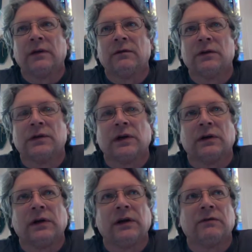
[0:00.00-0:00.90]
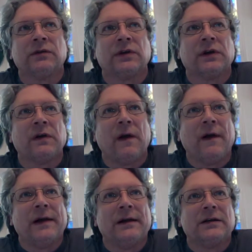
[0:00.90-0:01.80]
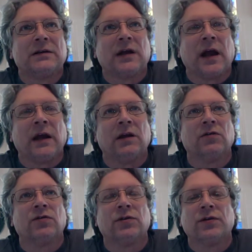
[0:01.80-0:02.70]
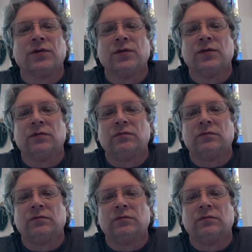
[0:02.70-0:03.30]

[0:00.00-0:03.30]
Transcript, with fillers: It was a it was a standing true